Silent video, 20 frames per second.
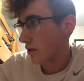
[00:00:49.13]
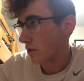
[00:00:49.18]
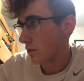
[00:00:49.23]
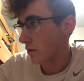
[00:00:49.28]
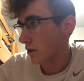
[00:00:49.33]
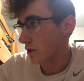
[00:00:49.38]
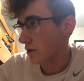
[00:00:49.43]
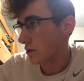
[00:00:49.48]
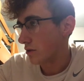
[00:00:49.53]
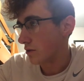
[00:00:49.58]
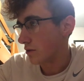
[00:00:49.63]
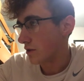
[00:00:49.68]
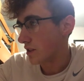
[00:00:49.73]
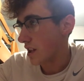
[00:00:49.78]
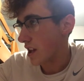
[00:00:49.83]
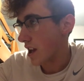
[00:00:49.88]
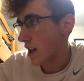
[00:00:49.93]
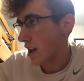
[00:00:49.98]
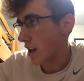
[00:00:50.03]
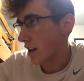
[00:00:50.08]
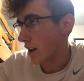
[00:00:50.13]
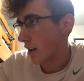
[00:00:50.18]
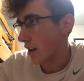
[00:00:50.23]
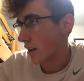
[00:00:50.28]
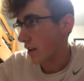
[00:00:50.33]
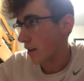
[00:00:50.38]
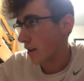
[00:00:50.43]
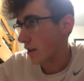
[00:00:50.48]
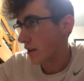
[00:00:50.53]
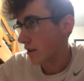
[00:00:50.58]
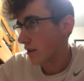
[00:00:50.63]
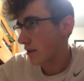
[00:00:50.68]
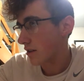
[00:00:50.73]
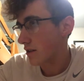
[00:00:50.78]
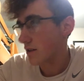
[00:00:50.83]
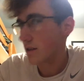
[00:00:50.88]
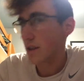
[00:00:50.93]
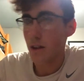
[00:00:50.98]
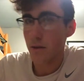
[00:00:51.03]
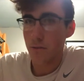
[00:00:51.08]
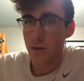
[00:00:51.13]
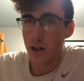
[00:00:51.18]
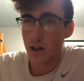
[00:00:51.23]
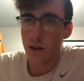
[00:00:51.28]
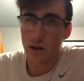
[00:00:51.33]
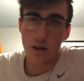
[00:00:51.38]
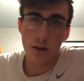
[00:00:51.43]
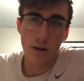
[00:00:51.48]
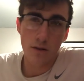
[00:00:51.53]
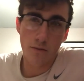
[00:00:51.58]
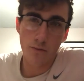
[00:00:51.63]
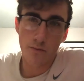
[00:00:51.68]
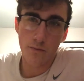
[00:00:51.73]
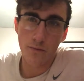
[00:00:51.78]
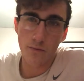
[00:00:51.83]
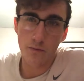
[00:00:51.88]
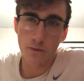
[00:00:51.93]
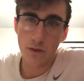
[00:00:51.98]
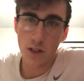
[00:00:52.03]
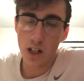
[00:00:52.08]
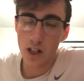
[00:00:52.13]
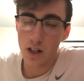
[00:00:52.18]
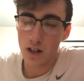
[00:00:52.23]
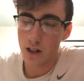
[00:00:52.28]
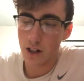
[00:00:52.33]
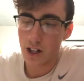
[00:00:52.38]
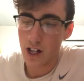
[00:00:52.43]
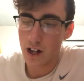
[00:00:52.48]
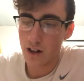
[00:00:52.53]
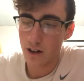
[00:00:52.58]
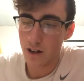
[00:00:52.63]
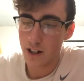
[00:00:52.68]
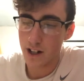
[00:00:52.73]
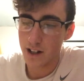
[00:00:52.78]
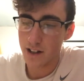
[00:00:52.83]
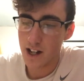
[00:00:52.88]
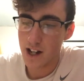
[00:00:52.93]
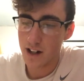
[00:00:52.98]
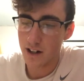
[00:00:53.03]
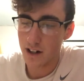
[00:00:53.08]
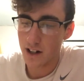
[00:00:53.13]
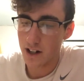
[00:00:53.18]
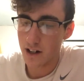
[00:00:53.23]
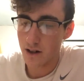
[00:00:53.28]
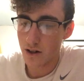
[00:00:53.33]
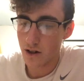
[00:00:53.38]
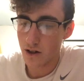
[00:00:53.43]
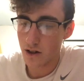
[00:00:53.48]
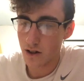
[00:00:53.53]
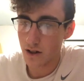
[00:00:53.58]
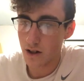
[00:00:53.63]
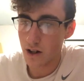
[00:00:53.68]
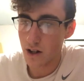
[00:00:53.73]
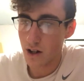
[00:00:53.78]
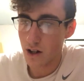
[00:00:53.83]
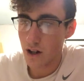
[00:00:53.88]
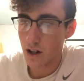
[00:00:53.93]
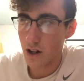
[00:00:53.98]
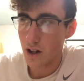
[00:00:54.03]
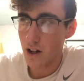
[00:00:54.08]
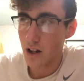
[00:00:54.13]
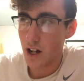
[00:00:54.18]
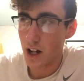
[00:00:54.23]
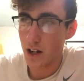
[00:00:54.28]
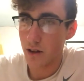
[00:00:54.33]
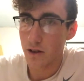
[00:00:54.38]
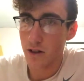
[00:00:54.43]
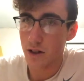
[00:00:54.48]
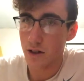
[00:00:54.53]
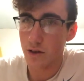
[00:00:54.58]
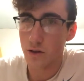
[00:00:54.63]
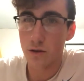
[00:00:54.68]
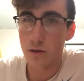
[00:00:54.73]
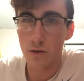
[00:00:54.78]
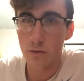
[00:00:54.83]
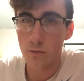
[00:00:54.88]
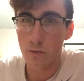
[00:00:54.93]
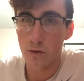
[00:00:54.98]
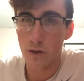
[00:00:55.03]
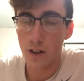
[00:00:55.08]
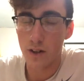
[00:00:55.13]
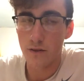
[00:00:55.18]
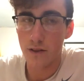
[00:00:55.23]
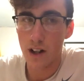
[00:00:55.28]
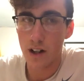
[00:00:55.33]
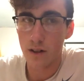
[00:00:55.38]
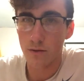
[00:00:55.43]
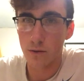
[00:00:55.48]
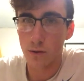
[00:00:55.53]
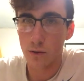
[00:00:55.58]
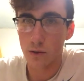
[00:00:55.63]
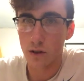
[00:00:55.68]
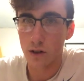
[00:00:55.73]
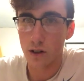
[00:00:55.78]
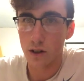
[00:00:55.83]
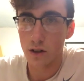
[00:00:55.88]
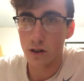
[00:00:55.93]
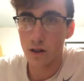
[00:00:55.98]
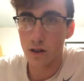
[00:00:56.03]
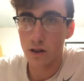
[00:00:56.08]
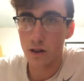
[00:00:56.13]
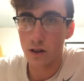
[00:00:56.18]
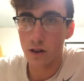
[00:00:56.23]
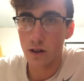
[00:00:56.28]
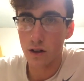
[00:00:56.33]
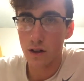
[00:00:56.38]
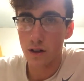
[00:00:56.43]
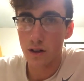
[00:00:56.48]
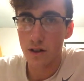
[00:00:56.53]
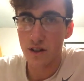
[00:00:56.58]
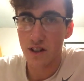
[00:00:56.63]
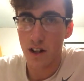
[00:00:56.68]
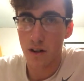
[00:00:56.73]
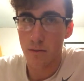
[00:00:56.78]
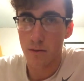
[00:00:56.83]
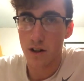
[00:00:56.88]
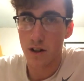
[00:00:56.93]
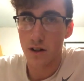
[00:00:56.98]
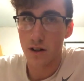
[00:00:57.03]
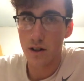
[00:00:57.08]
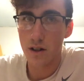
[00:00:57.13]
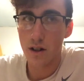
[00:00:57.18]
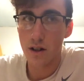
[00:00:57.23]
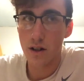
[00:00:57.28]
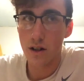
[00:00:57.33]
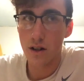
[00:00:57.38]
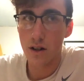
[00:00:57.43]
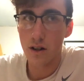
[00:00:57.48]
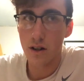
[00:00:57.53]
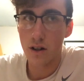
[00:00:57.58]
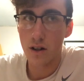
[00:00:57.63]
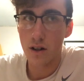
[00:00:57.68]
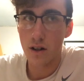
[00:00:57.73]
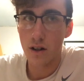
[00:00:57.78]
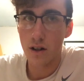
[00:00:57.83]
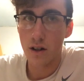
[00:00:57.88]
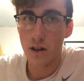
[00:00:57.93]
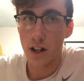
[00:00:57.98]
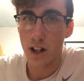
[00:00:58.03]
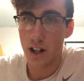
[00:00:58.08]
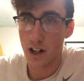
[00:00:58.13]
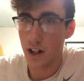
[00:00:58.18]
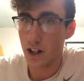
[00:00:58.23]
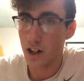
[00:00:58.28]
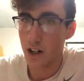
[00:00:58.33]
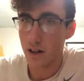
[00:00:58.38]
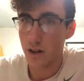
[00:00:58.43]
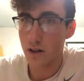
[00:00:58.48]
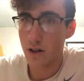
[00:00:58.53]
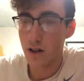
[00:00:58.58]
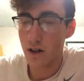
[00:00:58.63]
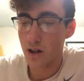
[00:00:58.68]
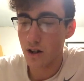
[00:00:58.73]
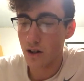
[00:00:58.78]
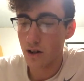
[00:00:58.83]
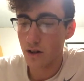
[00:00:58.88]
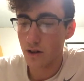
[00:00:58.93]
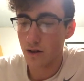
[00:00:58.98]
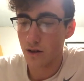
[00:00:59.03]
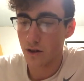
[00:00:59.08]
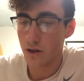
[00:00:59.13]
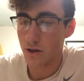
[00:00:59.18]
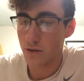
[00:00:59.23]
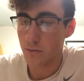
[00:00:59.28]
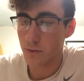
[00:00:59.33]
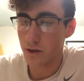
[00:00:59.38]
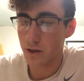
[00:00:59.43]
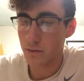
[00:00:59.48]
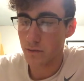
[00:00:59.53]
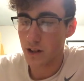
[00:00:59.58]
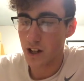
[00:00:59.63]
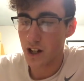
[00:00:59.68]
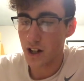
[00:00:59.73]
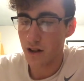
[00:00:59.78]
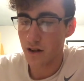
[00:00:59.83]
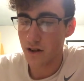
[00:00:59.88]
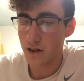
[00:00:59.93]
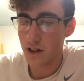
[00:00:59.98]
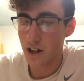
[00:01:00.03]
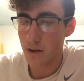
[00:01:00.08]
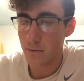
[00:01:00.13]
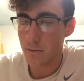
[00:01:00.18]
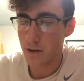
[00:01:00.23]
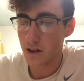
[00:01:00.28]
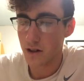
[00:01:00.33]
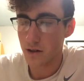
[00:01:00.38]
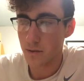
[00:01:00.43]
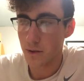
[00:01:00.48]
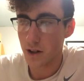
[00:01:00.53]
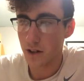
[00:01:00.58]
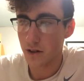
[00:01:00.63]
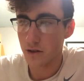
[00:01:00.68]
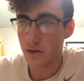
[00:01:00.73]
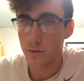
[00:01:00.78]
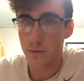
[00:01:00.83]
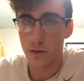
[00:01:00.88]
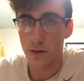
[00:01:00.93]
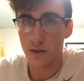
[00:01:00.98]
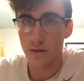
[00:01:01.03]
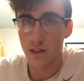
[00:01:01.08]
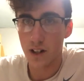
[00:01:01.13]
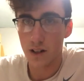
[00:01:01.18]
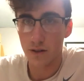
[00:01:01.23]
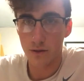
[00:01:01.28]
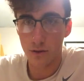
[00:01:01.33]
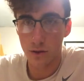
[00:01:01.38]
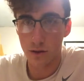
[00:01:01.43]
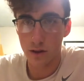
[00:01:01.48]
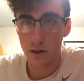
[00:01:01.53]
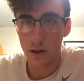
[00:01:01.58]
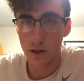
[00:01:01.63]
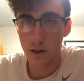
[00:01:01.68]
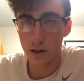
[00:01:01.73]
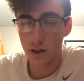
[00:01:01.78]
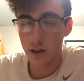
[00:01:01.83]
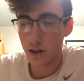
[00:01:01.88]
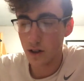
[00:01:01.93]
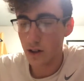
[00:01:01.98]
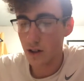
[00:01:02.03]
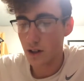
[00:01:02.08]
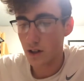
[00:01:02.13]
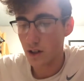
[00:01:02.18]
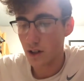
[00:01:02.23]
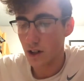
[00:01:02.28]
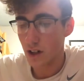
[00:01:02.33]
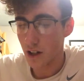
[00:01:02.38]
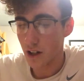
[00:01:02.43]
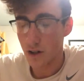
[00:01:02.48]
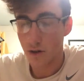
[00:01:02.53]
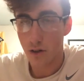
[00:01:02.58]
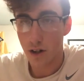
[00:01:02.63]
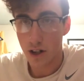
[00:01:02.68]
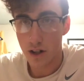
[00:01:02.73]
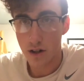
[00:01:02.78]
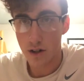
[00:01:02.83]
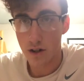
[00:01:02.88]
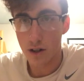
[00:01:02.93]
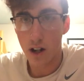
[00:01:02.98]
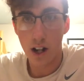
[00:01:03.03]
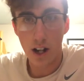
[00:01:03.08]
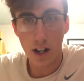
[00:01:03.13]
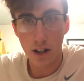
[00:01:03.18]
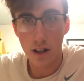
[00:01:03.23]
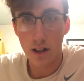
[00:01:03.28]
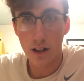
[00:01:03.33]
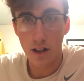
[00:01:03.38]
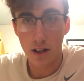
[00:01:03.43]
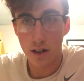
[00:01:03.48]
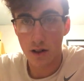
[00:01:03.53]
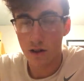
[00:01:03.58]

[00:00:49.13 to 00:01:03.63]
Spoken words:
want to say, centimeters, to calculate that into inches, it is 2.54 centimeters in an inch. So just multiply your centimeters by 2.54, and then you'll get your height in